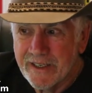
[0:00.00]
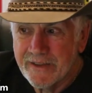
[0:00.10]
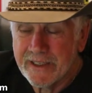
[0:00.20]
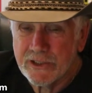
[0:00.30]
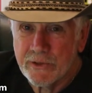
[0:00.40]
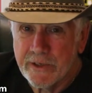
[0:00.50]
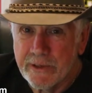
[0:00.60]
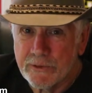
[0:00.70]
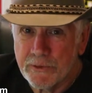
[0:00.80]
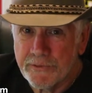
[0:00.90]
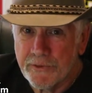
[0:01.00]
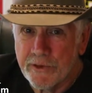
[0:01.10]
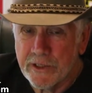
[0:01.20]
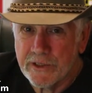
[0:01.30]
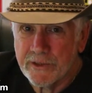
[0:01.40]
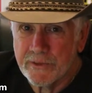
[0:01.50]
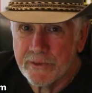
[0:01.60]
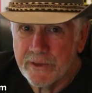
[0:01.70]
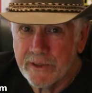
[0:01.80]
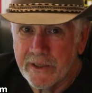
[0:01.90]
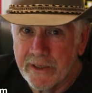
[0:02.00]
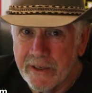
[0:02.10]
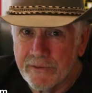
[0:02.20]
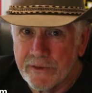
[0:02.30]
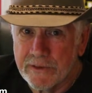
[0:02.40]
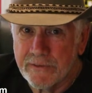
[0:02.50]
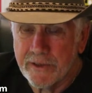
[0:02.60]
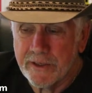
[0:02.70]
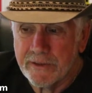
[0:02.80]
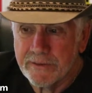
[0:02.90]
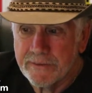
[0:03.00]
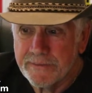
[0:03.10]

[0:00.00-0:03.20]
that's who he was referring to in that first video.